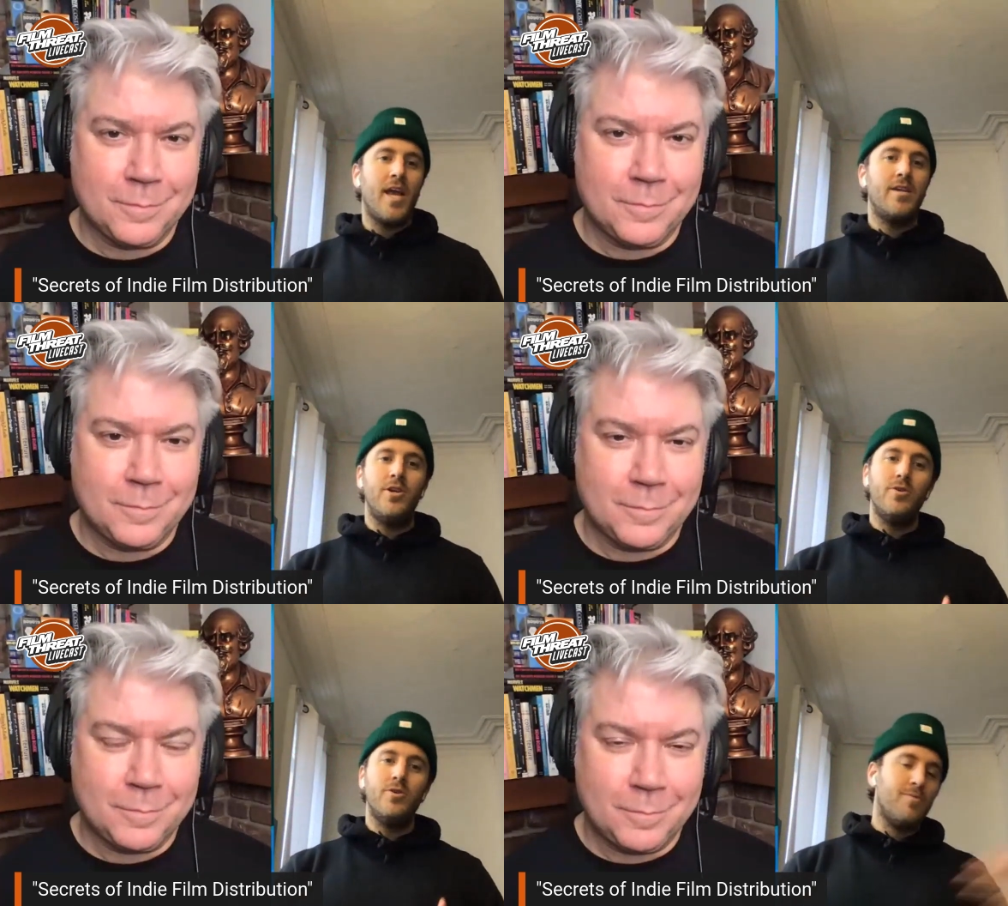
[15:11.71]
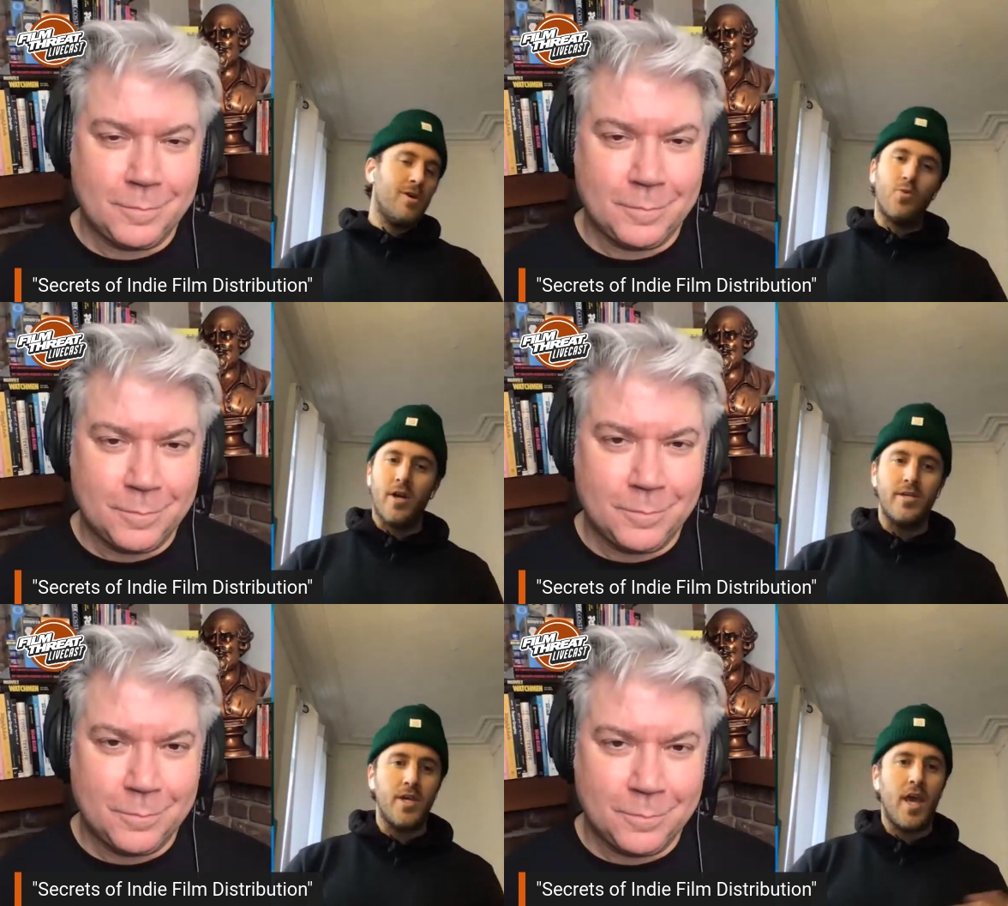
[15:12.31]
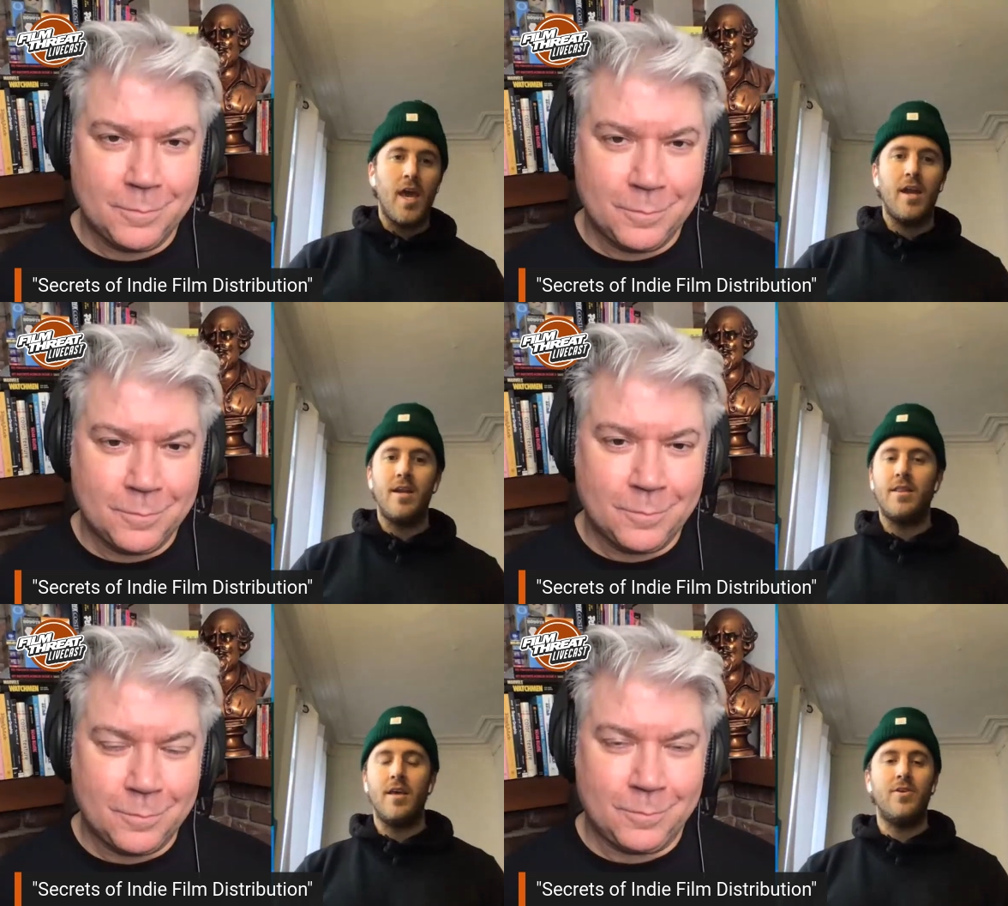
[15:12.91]
Speaker 1: on one hand, you do as much work as
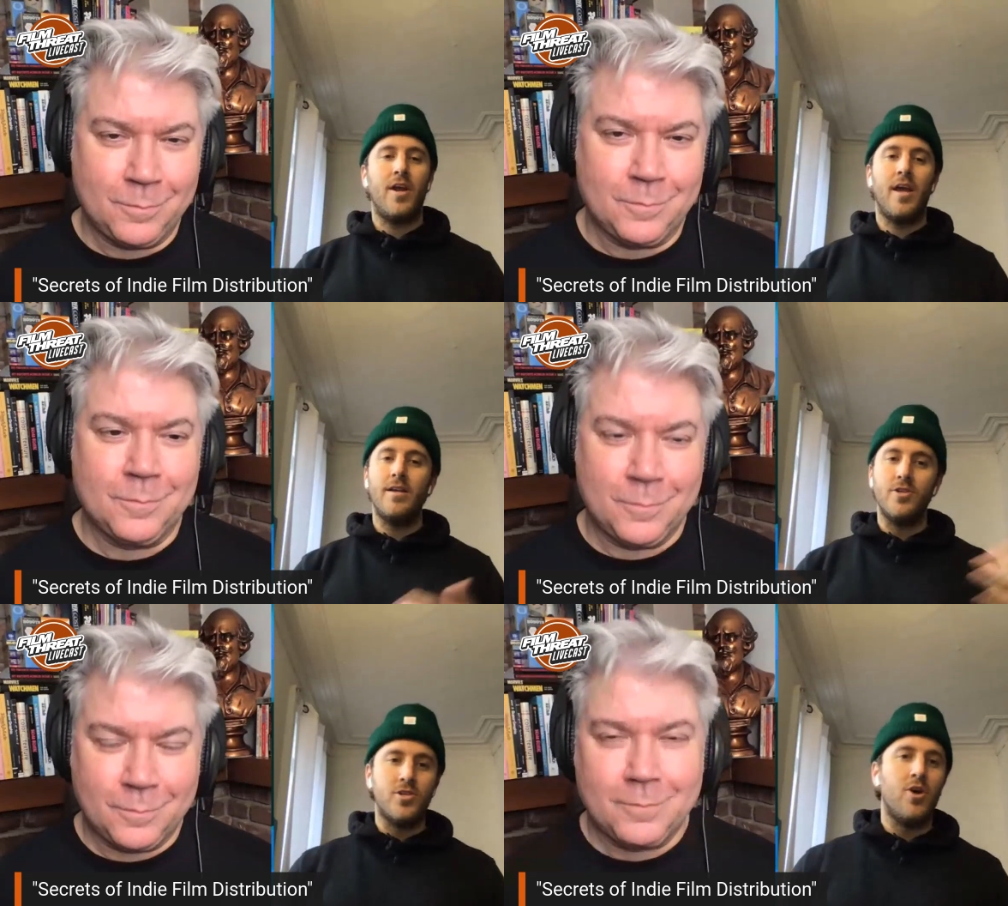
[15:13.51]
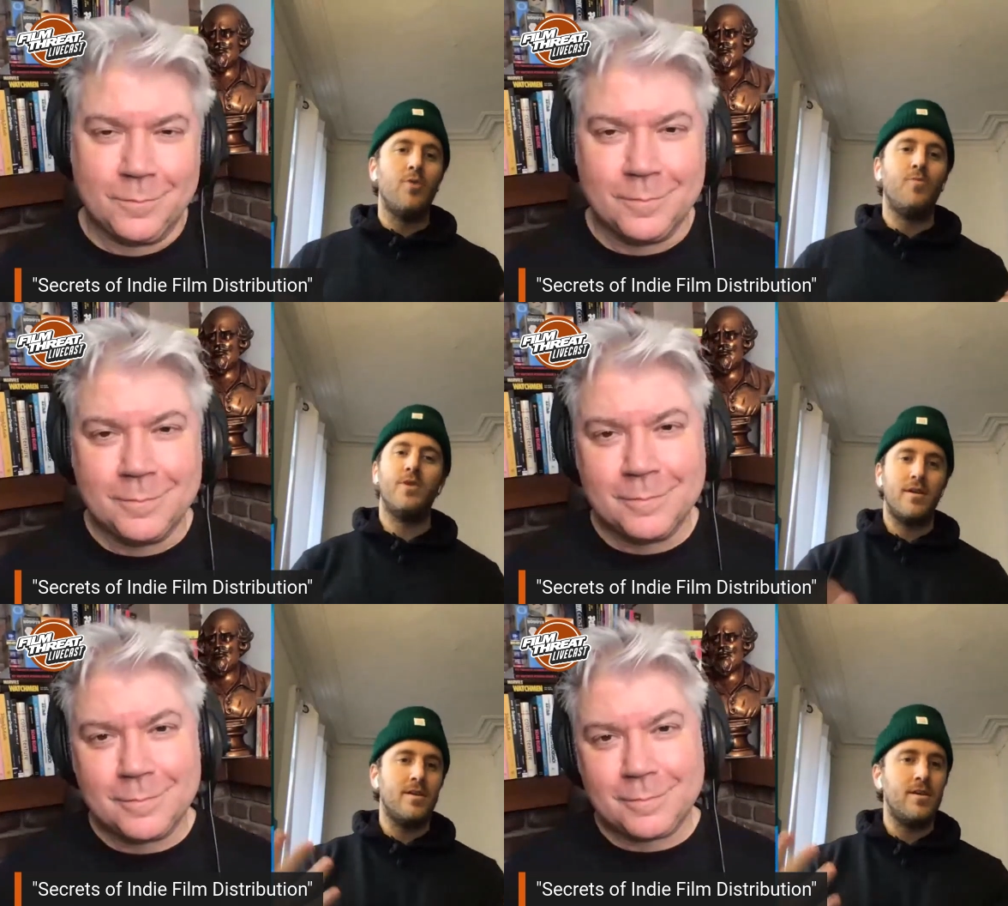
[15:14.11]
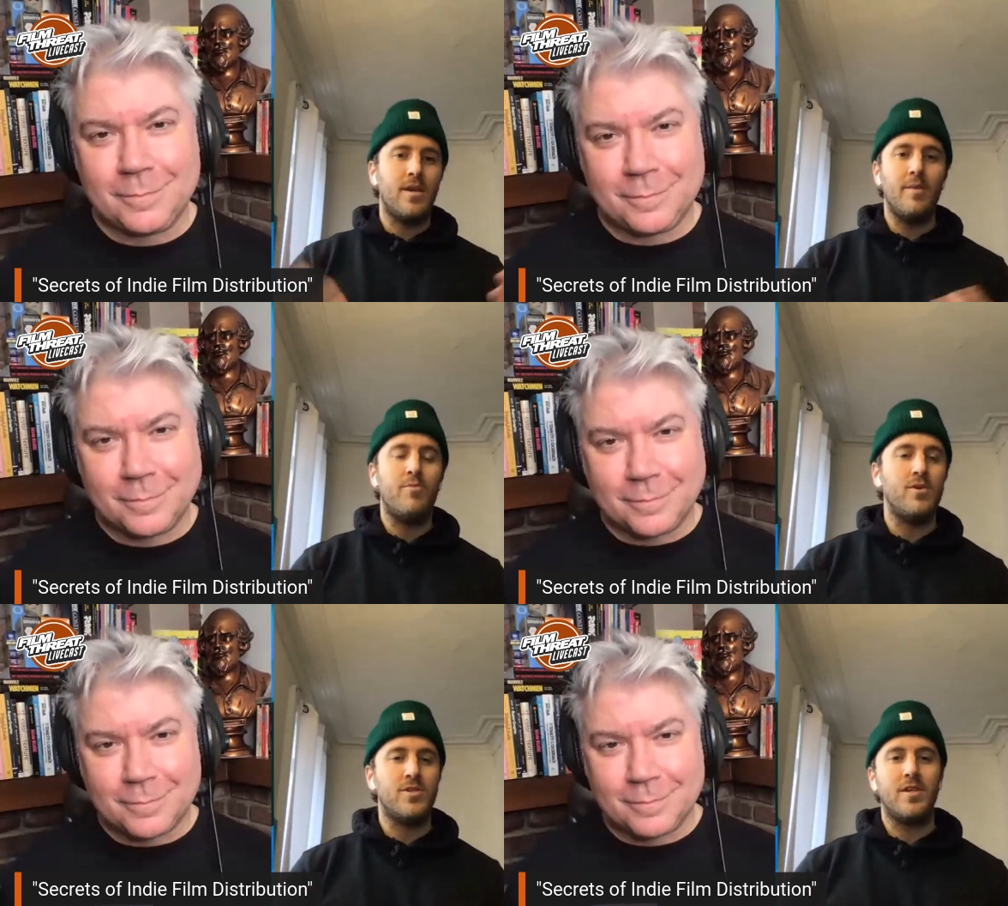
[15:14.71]
you can, and at the other hand, you just hope that
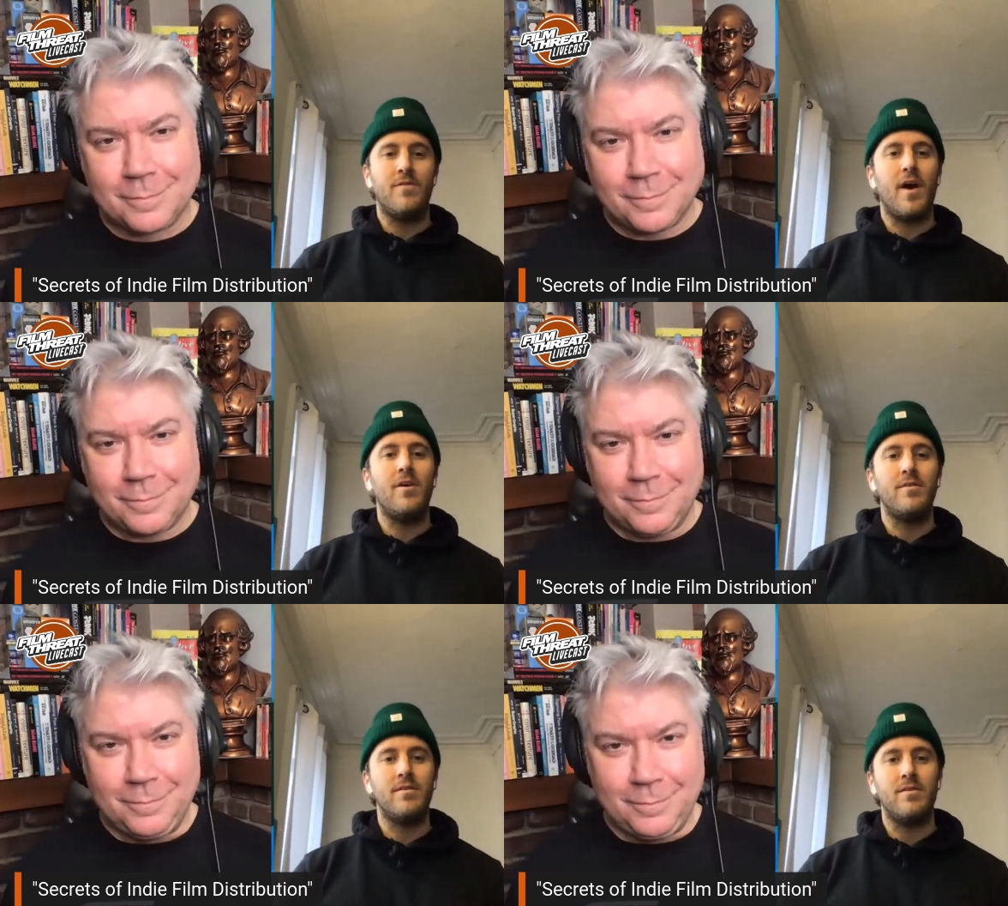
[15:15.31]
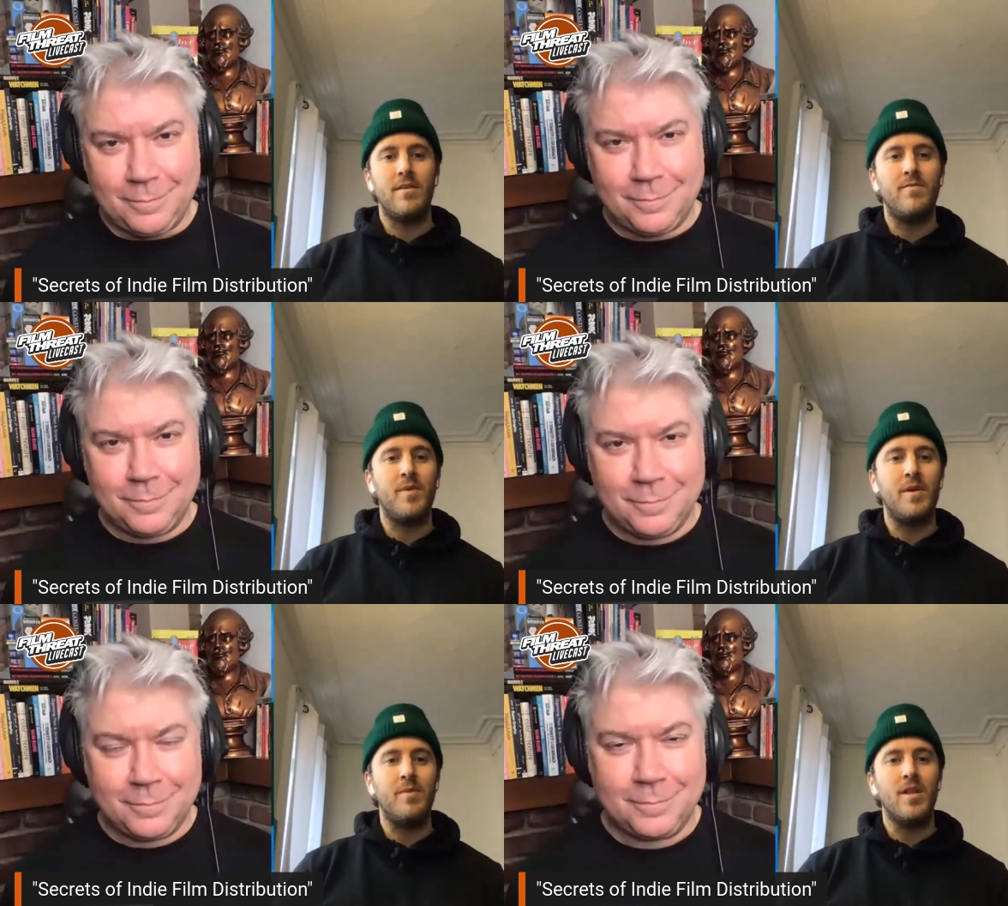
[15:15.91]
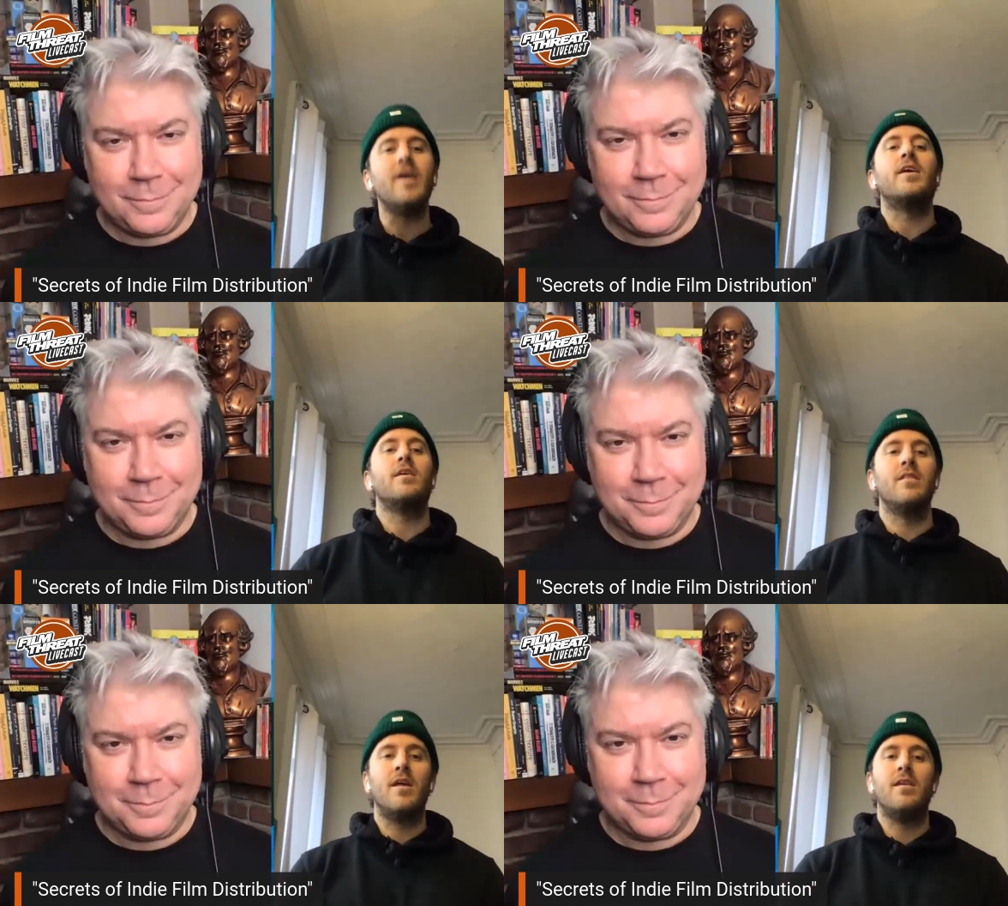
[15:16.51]
you keep putting stuff out, and if people
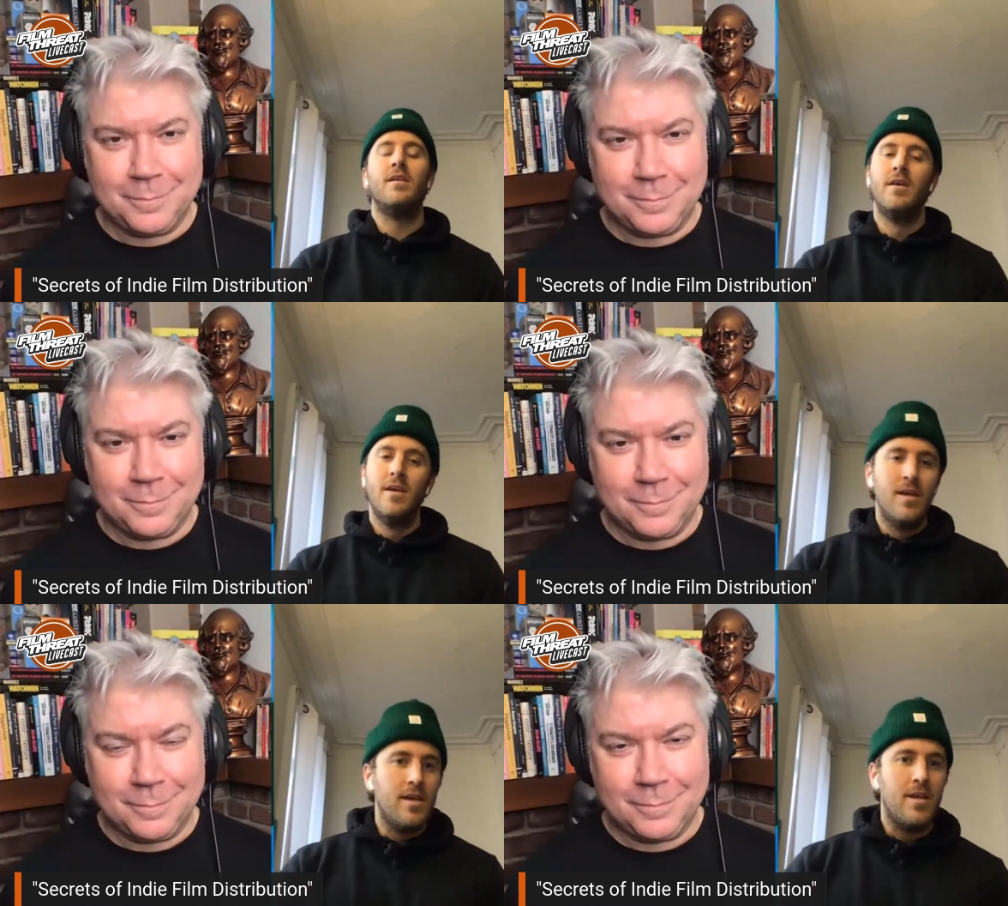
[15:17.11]
like it, then,